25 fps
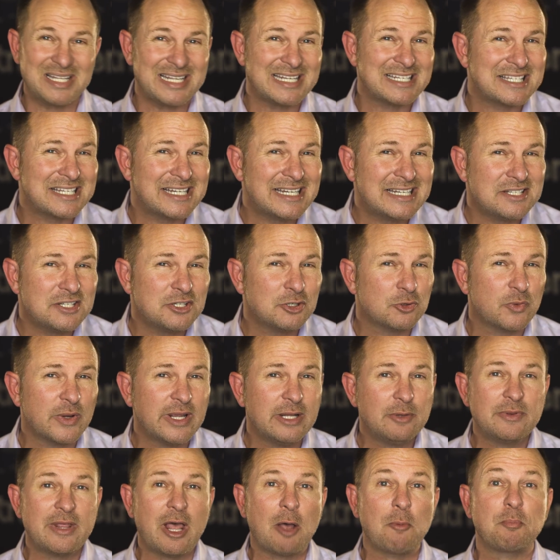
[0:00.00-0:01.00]
is it easy to
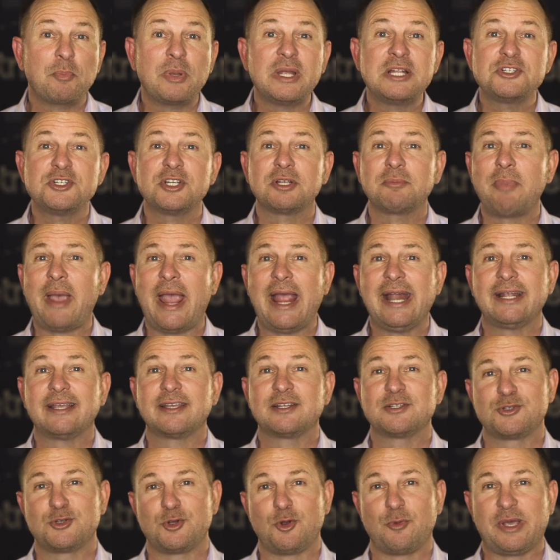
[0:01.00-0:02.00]
read without pinching,
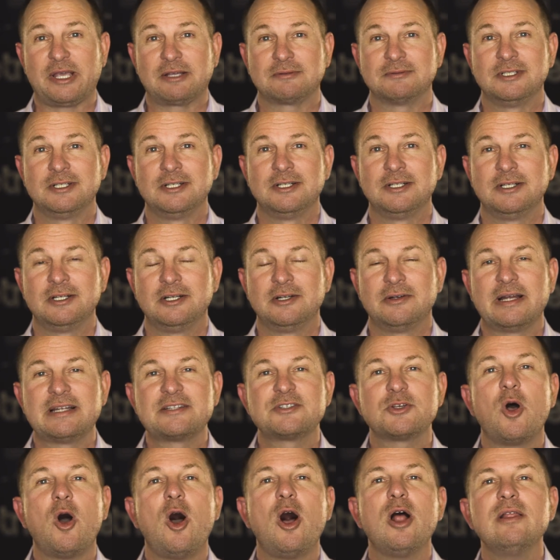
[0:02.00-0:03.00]
panning, and zooming? And
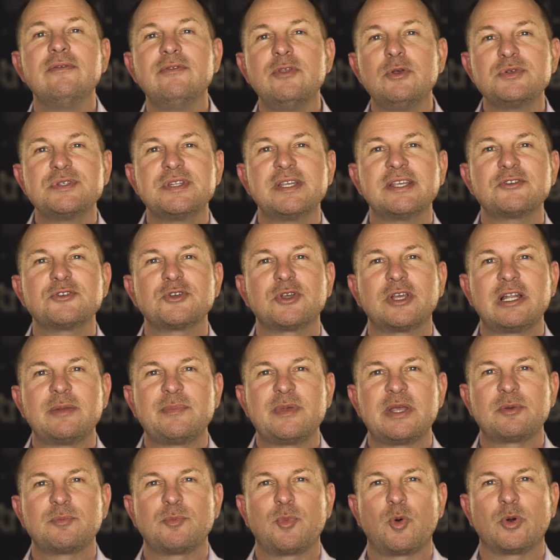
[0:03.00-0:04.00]
so all of those things are going to
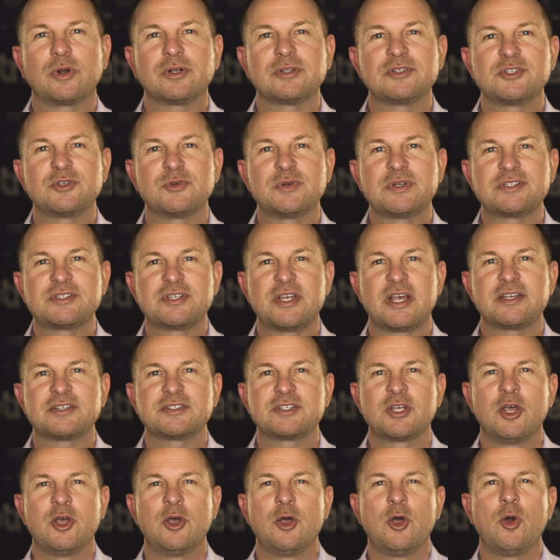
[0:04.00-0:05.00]
be important to
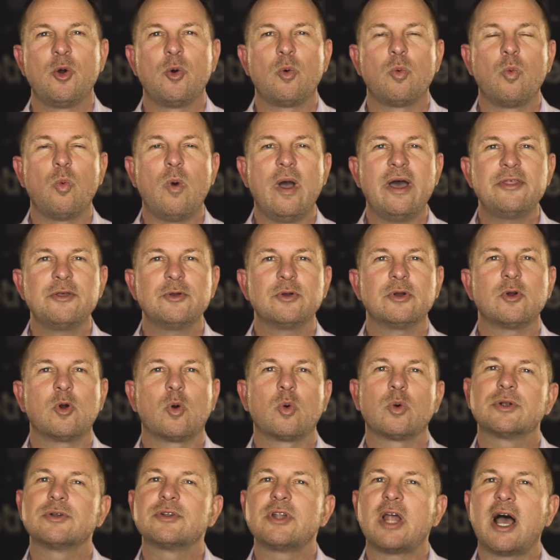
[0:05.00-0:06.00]
assess whether
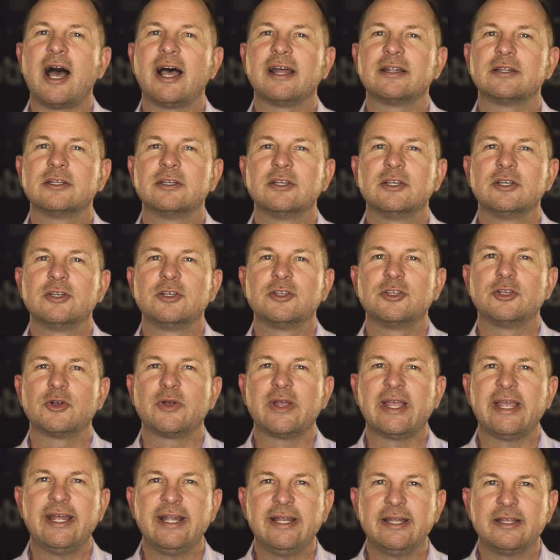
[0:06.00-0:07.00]
or not you're
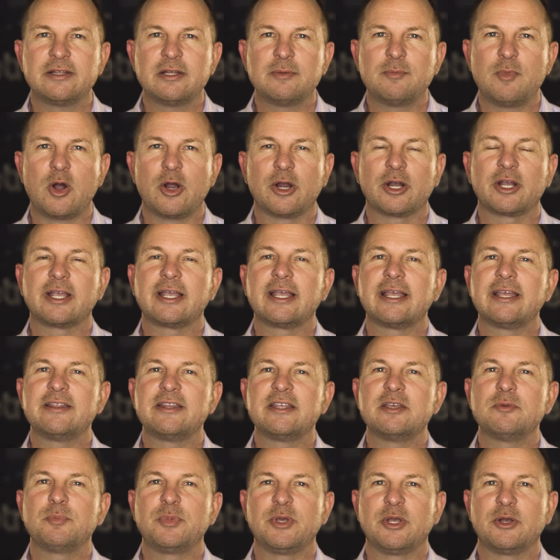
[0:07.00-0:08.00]
hitting the mark in
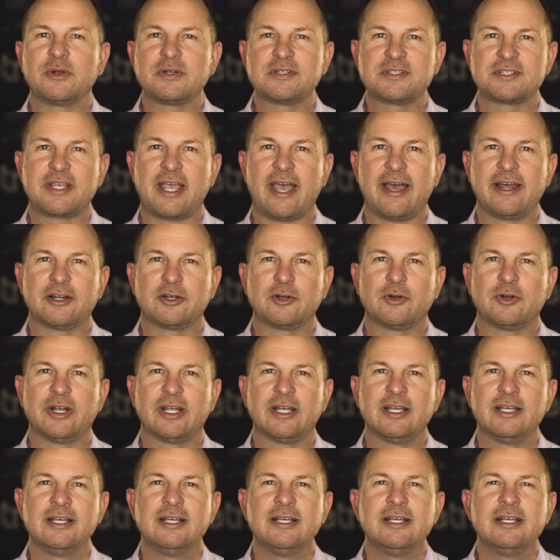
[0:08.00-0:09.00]
the appearance category.